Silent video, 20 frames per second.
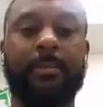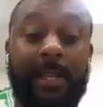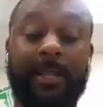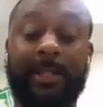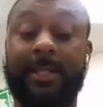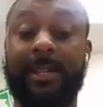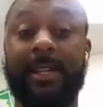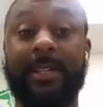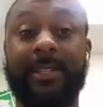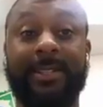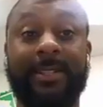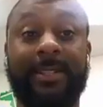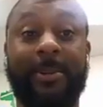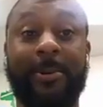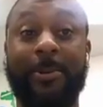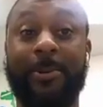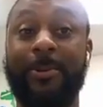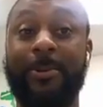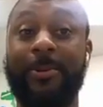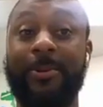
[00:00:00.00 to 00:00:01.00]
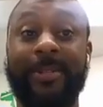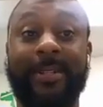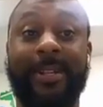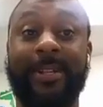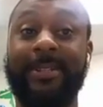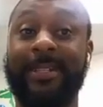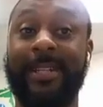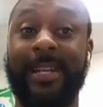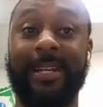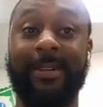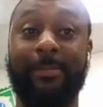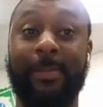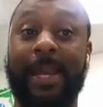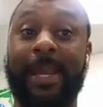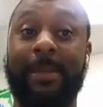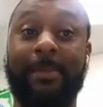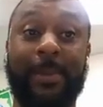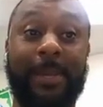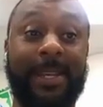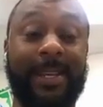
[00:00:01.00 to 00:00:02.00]
not a
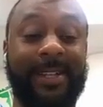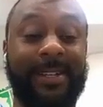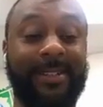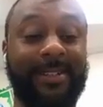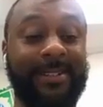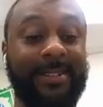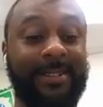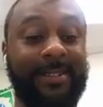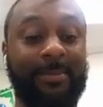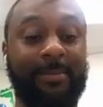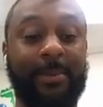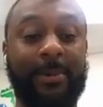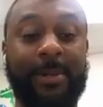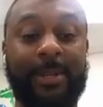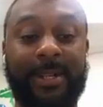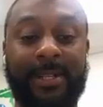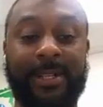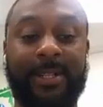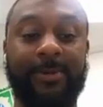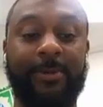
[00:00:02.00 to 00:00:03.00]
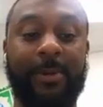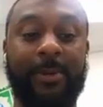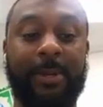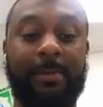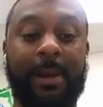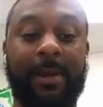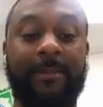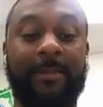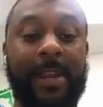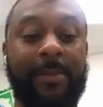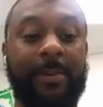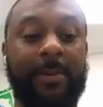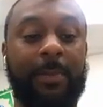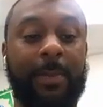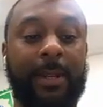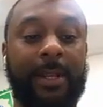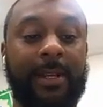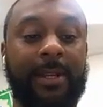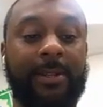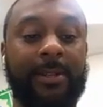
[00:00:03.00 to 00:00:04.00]
bad pick. LeBron is one of my
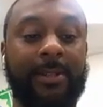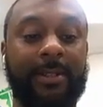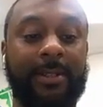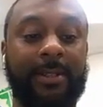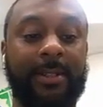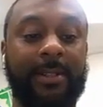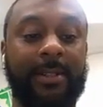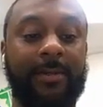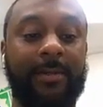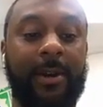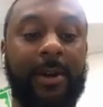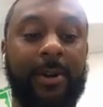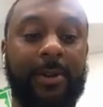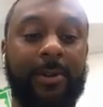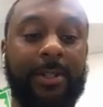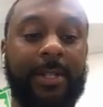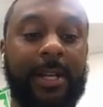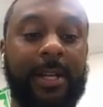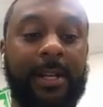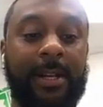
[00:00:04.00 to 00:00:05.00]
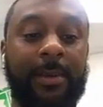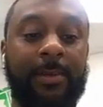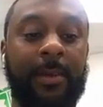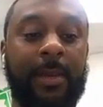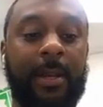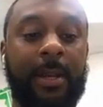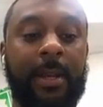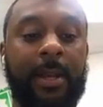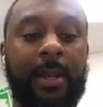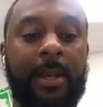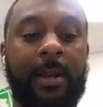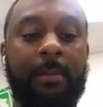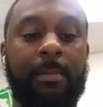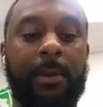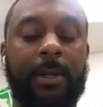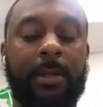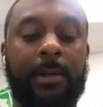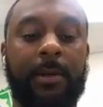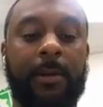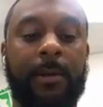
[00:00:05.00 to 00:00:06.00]
favorite players of all time.
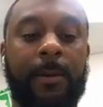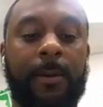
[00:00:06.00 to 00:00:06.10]
But